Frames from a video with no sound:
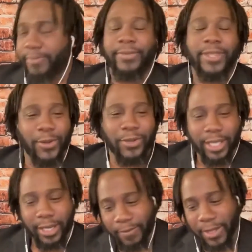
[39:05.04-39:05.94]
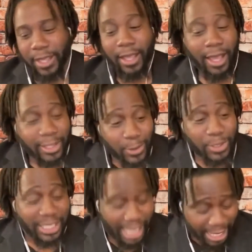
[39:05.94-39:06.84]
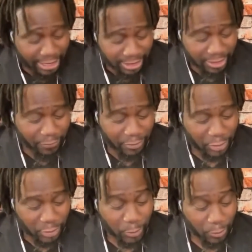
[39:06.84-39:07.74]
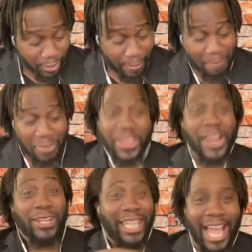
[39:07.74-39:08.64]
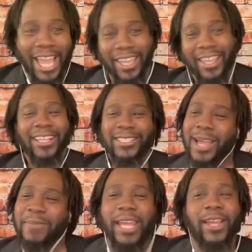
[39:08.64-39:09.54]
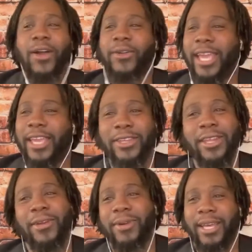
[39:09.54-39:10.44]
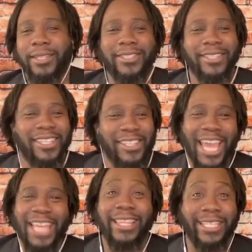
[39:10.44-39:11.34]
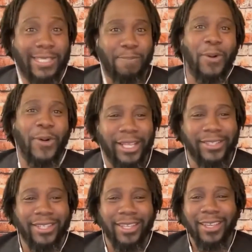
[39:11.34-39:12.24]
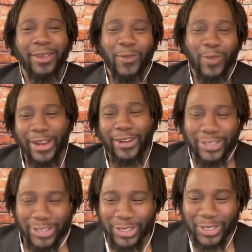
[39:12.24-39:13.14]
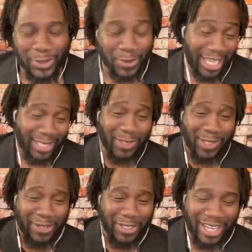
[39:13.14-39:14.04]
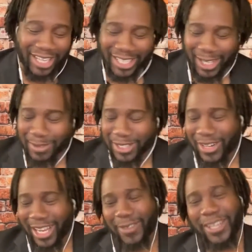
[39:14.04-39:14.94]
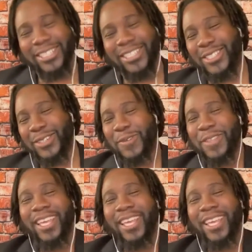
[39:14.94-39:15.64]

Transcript: Don't get it. I go to college looking for the truth. They're lying. So I'm like, okay, you know what? At this point, where is the truth? That's what spirituality comes in, right? Where is the truth?